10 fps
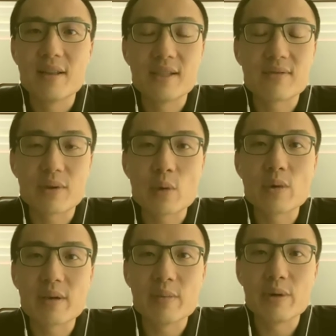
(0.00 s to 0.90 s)
these
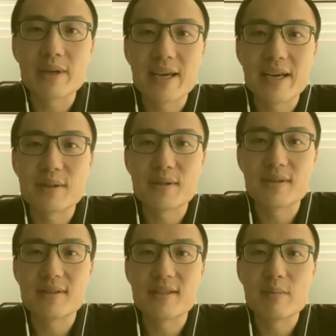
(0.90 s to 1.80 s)
frequent
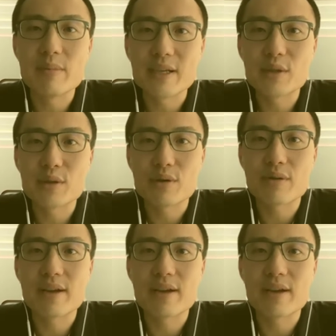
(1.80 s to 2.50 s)
communications to make sure